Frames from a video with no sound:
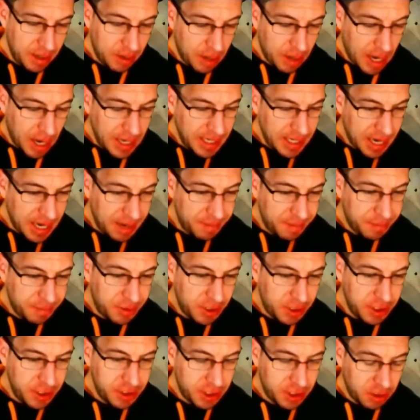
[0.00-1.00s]
I'm
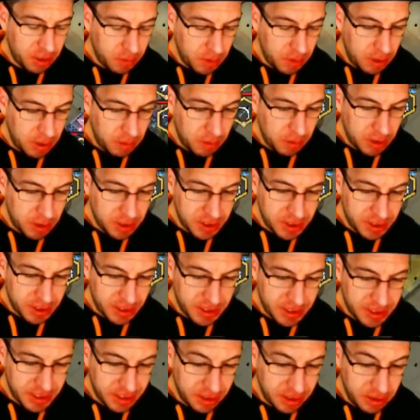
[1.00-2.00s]
pretty sure we're just
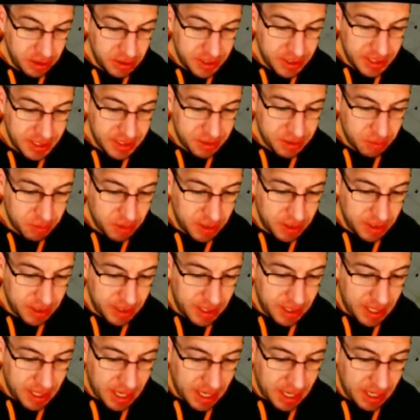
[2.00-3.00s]
going to lose this one.
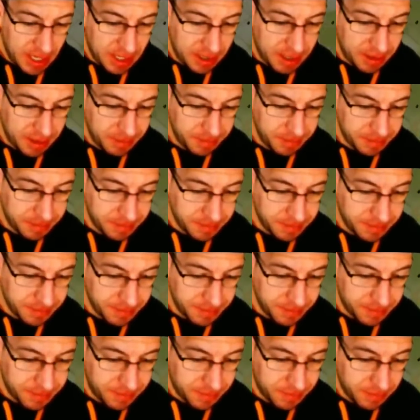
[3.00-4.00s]
I
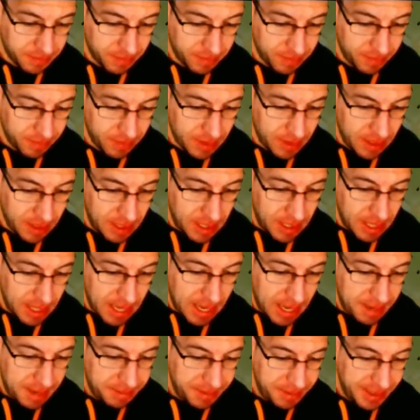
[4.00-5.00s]

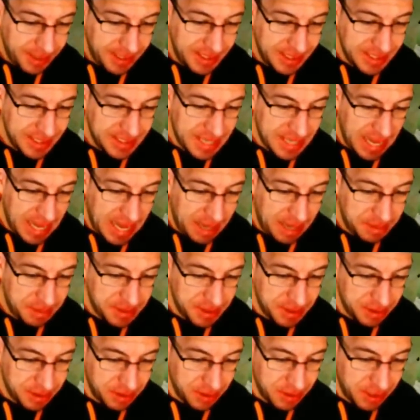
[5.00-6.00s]
played this
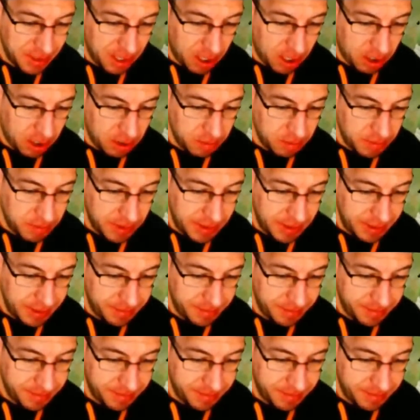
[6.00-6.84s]
absolutely horribly.